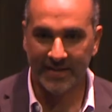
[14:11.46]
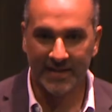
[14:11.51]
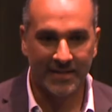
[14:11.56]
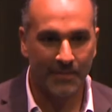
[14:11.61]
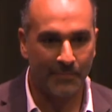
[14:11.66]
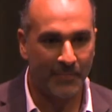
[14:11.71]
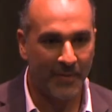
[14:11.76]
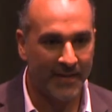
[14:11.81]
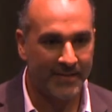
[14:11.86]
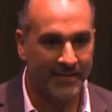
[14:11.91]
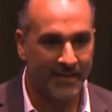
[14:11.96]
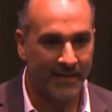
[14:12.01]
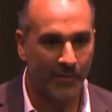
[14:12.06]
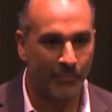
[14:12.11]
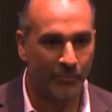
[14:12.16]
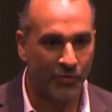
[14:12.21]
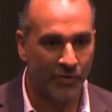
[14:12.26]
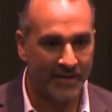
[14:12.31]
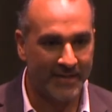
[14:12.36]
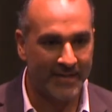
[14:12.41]
is a big deal.
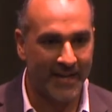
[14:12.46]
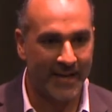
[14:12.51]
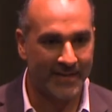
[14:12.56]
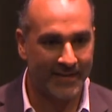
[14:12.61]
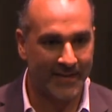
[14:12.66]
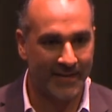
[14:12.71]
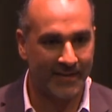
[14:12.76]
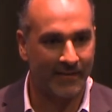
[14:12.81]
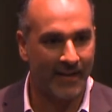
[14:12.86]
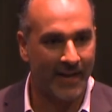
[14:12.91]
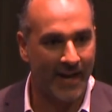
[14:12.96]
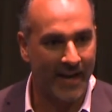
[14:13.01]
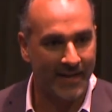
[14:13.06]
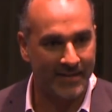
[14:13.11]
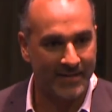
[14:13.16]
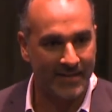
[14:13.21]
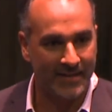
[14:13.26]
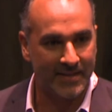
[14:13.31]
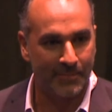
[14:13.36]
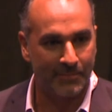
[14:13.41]
Protecting
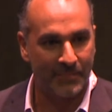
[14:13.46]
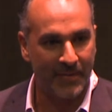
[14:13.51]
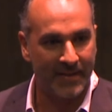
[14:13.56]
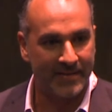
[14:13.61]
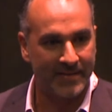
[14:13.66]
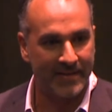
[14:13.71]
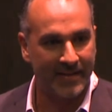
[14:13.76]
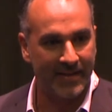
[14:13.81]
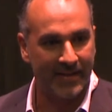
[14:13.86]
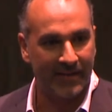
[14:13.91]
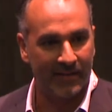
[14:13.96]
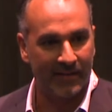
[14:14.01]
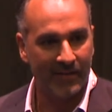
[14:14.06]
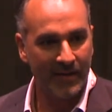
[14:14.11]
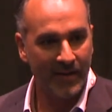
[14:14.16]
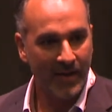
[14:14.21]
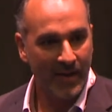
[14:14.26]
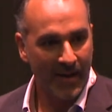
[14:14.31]
lands is a big deal.